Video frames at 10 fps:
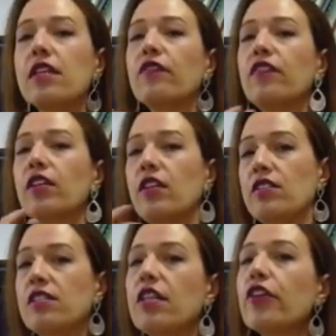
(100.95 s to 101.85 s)
if they don't
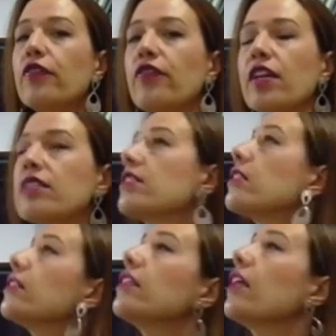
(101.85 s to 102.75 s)
see your face
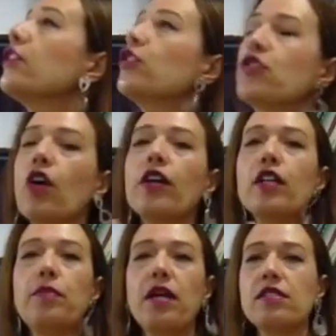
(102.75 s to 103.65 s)
and you're talking
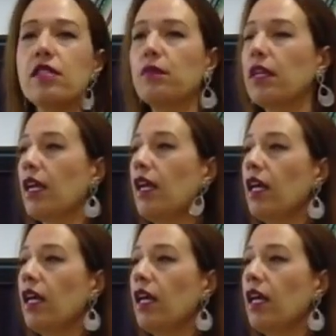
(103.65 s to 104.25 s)
about something